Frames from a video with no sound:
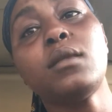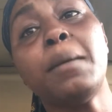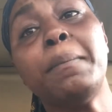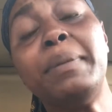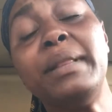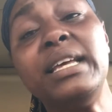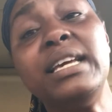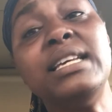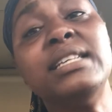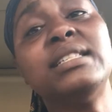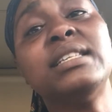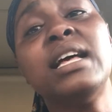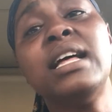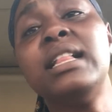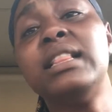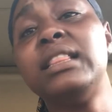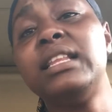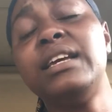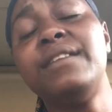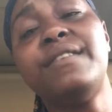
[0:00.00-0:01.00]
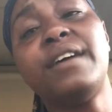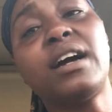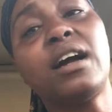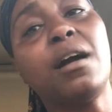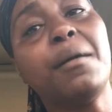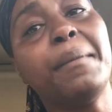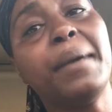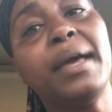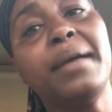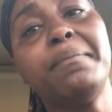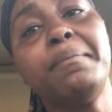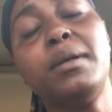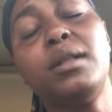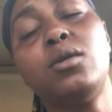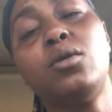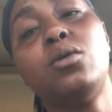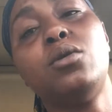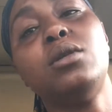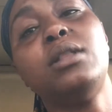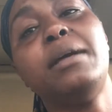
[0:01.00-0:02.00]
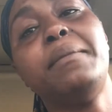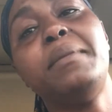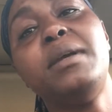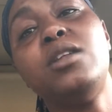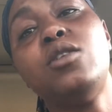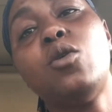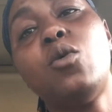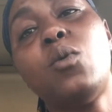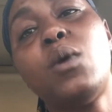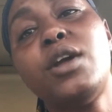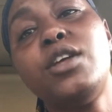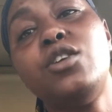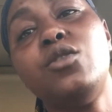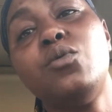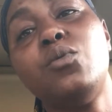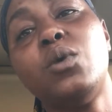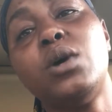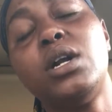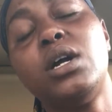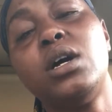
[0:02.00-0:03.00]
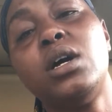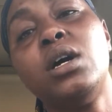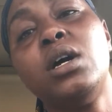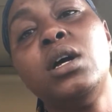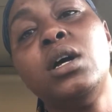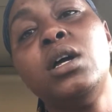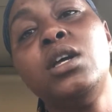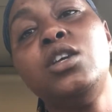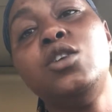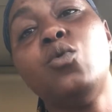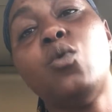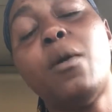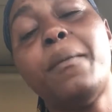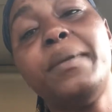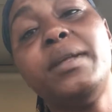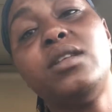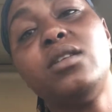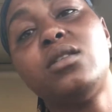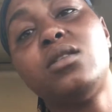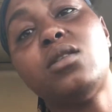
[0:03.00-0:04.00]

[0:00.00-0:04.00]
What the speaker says: Please leave a comment below. Let me know what you want me to